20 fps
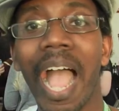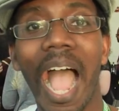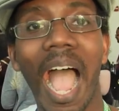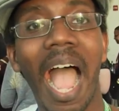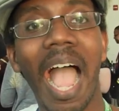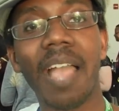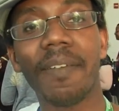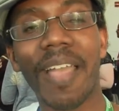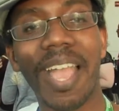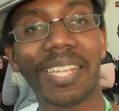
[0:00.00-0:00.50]

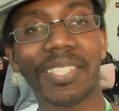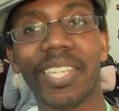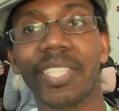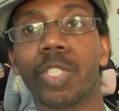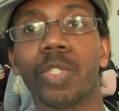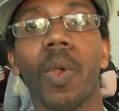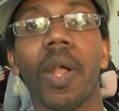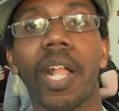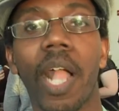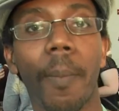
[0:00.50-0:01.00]
I have access
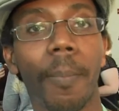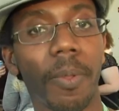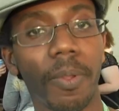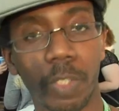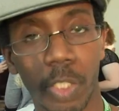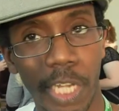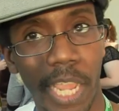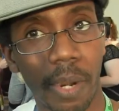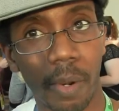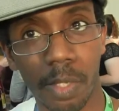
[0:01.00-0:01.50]
to a couple of
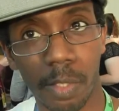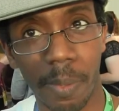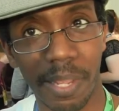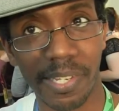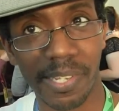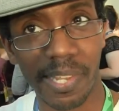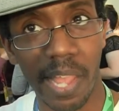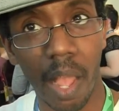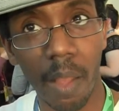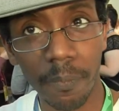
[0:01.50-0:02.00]
channels
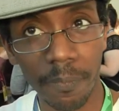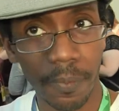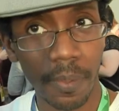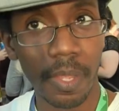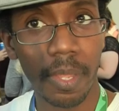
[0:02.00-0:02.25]
myself,